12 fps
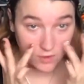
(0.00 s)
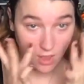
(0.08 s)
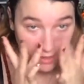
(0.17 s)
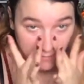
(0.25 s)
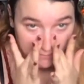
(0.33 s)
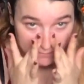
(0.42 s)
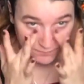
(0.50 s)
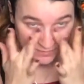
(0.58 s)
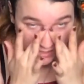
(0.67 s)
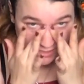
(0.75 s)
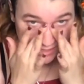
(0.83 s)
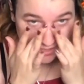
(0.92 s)
Um,
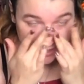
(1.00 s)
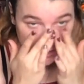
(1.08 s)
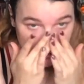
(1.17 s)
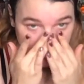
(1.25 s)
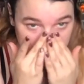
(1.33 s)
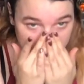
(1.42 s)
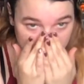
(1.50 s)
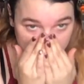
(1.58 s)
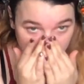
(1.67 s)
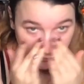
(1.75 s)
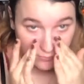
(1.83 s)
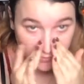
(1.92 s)
he is
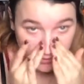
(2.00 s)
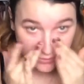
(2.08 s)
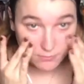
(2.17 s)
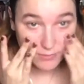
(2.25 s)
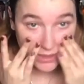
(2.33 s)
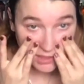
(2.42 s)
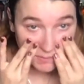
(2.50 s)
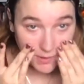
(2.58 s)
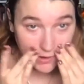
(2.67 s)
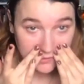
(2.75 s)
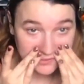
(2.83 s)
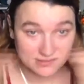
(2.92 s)
a real makeup
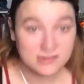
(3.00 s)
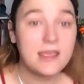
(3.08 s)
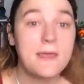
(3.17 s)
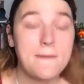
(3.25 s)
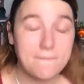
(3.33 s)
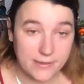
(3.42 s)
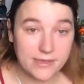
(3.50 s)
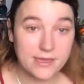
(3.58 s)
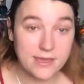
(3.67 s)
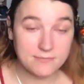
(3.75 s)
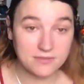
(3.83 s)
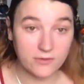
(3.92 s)
artist, but he
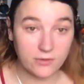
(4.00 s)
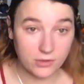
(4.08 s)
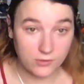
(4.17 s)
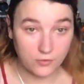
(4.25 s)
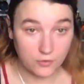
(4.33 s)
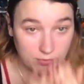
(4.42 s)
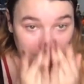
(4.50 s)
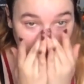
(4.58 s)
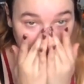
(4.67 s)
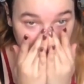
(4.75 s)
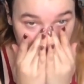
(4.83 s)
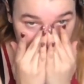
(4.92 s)
comes here on YouTube and
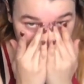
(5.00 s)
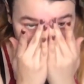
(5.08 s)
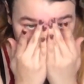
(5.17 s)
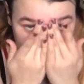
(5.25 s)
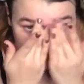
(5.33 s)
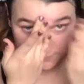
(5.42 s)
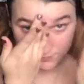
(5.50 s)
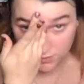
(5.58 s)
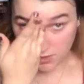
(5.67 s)
shares his wisdom.